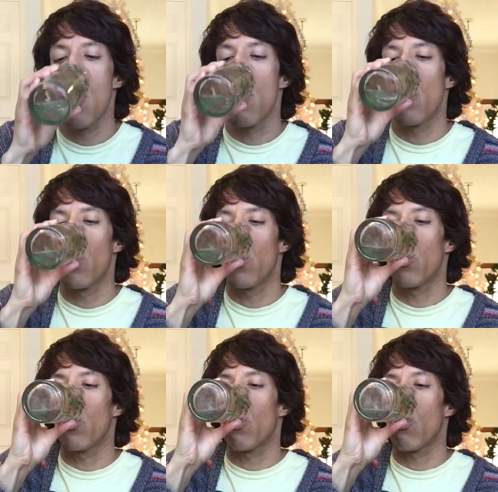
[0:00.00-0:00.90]

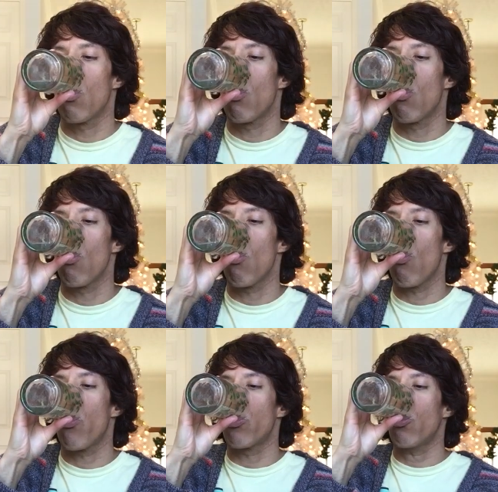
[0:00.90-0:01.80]

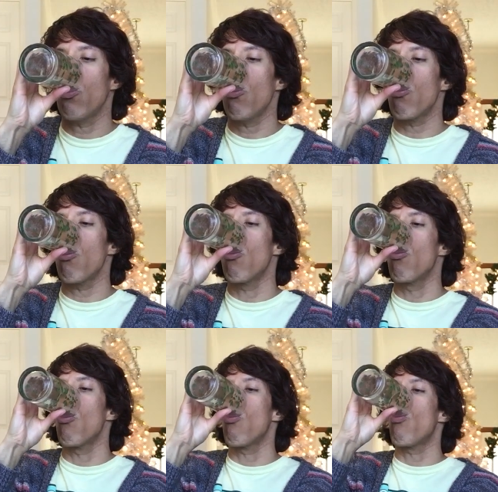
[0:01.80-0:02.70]

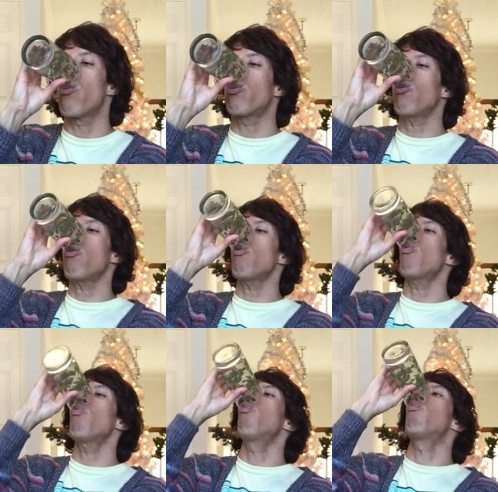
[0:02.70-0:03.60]

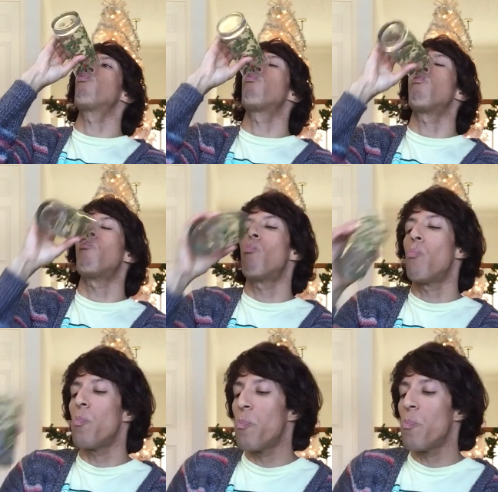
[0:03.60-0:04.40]
No one is speaking in this clip.